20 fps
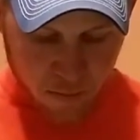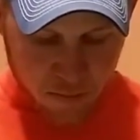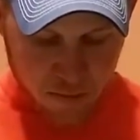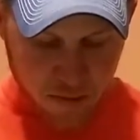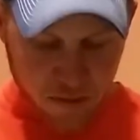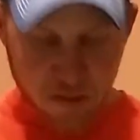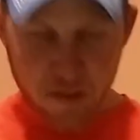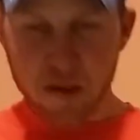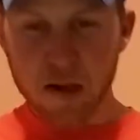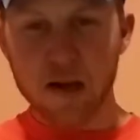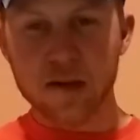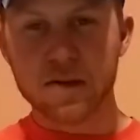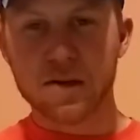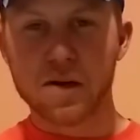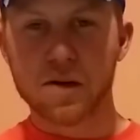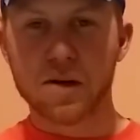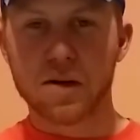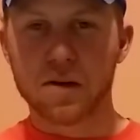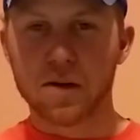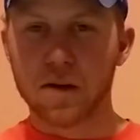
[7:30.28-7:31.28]
It's just a nice
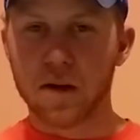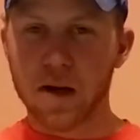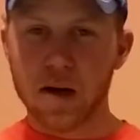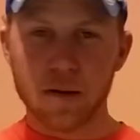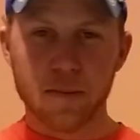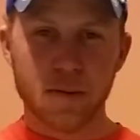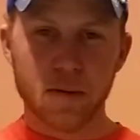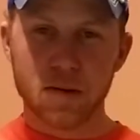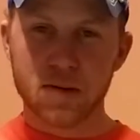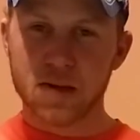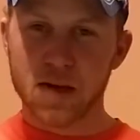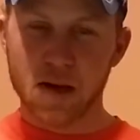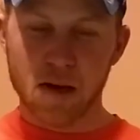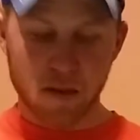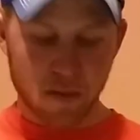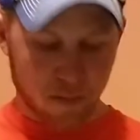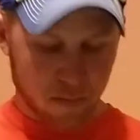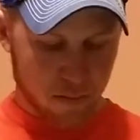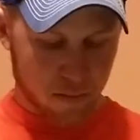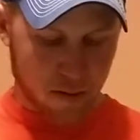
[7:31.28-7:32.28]
gun. Glock puts
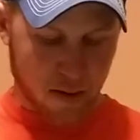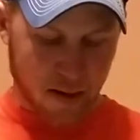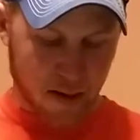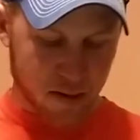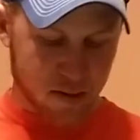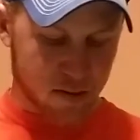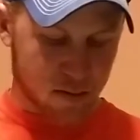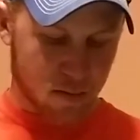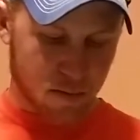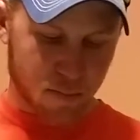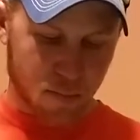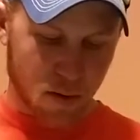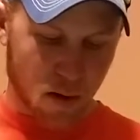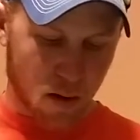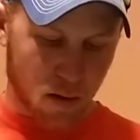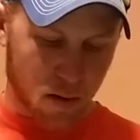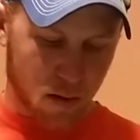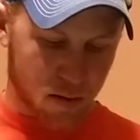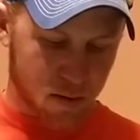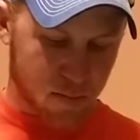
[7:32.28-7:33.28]
out excellent
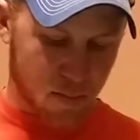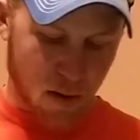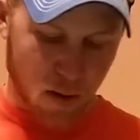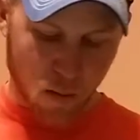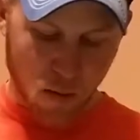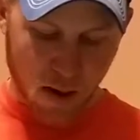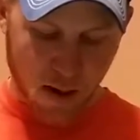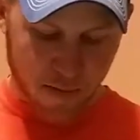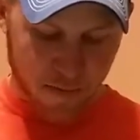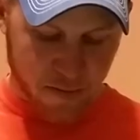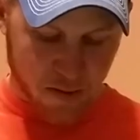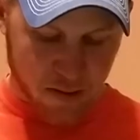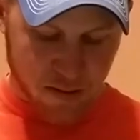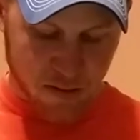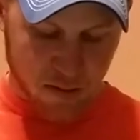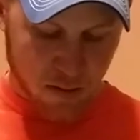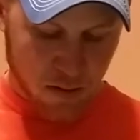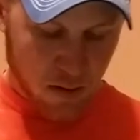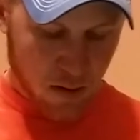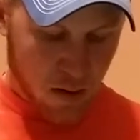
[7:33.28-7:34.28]
products. My wife has
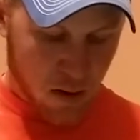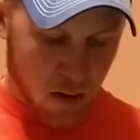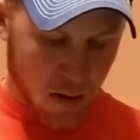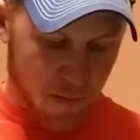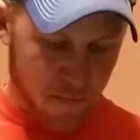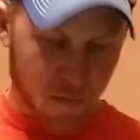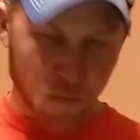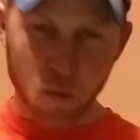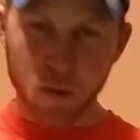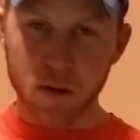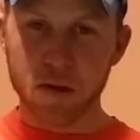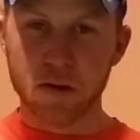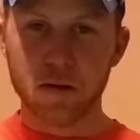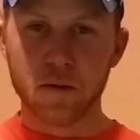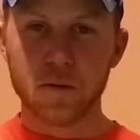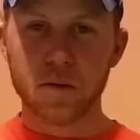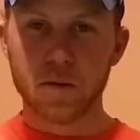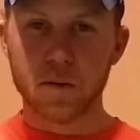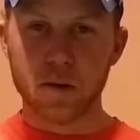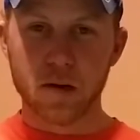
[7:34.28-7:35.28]
a
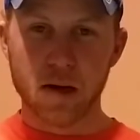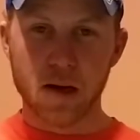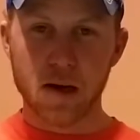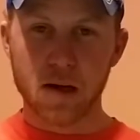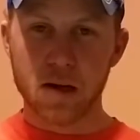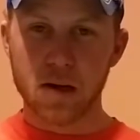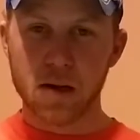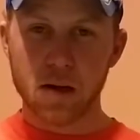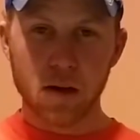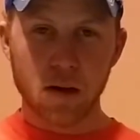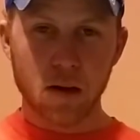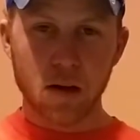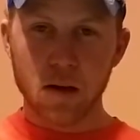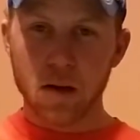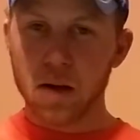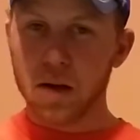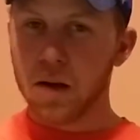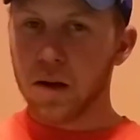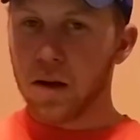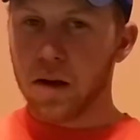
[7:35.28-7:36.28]
42 380,
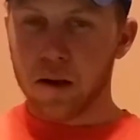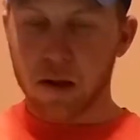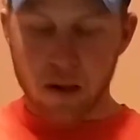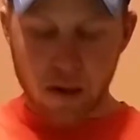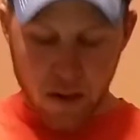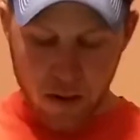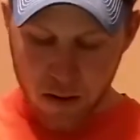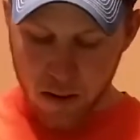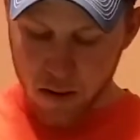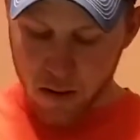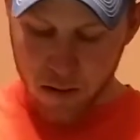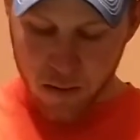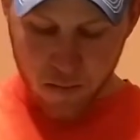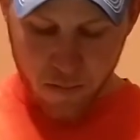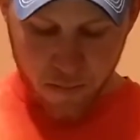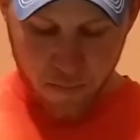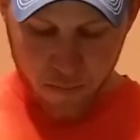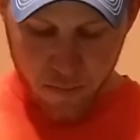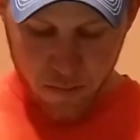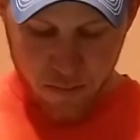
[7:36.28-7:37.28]
and
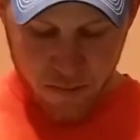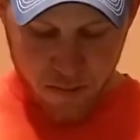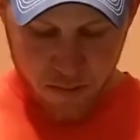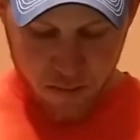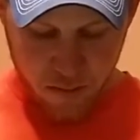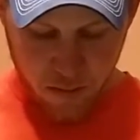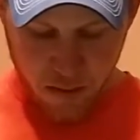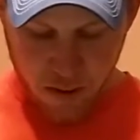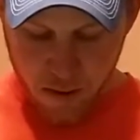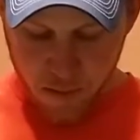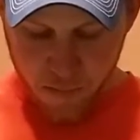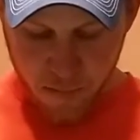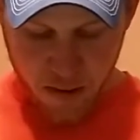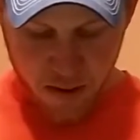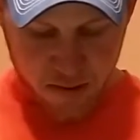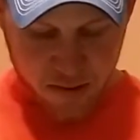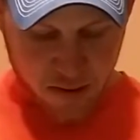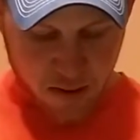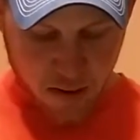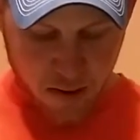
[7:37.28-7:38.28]
just Glock
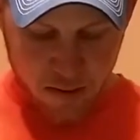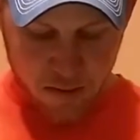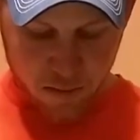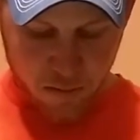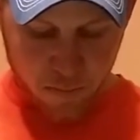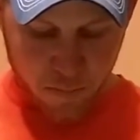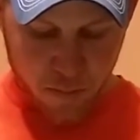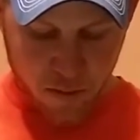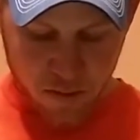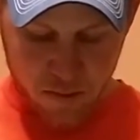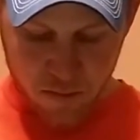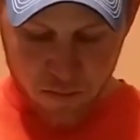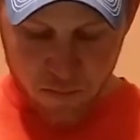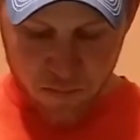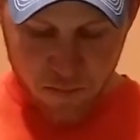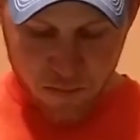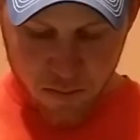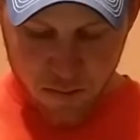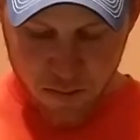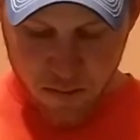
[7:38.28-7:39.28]
makes excellent
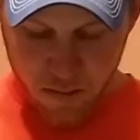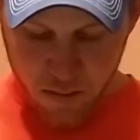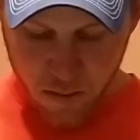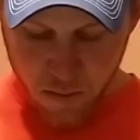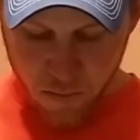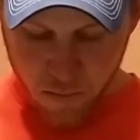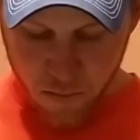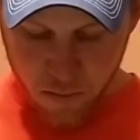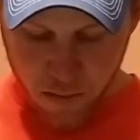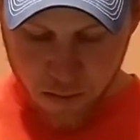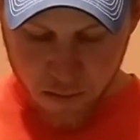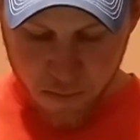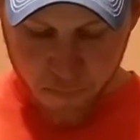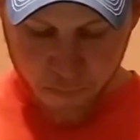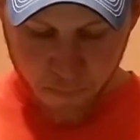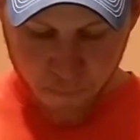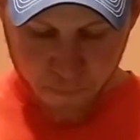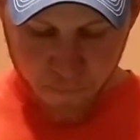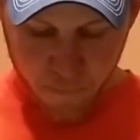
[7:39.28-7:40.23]
pistols. So